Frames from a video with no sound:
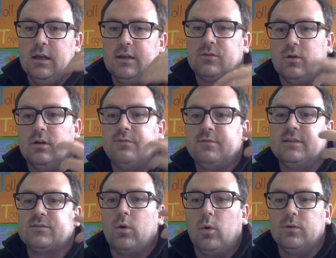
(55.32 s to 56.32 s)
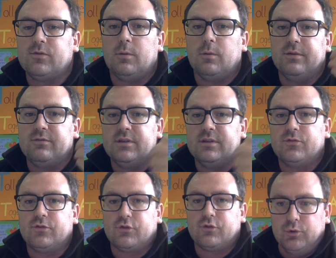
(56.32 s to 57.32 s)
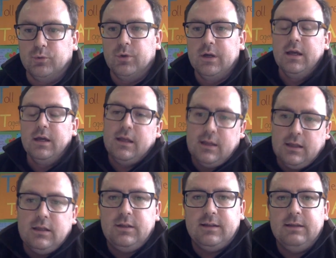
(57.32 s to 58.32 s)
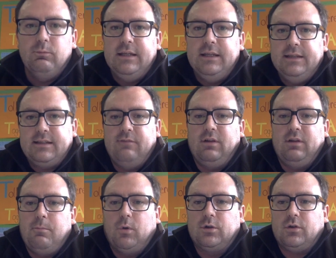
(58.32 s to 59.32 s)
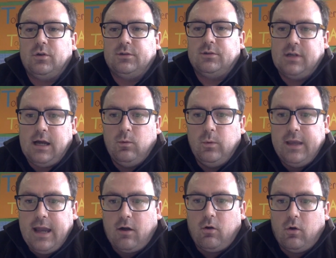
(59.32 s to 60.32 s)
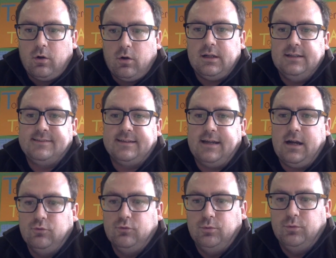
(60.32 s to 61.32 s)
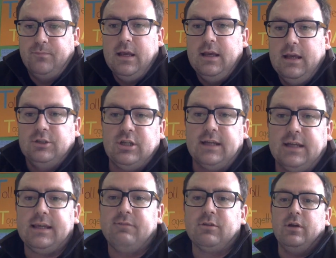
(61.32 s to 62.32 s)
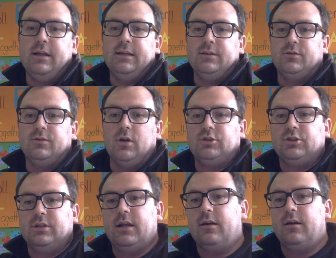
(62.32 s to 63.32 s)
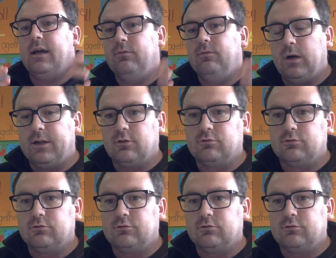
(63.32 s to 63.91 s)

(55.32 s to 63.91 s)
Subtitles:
So if this holds up, if this is true, then we need to give a lot more thought to how we are organizing our room. Jen gave a great introduction there, and I want to